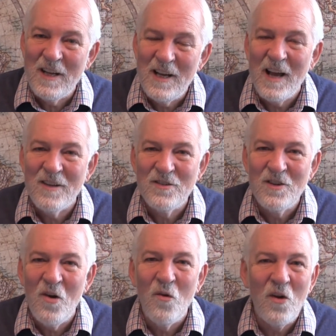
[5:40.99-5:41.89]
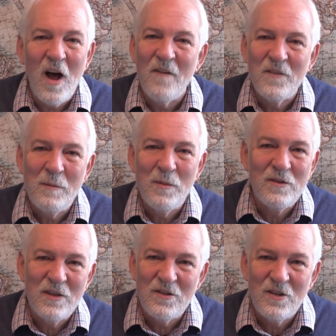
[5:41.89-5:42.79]
He has no lofty
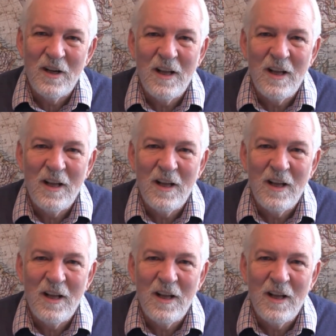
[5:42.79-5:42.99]
position.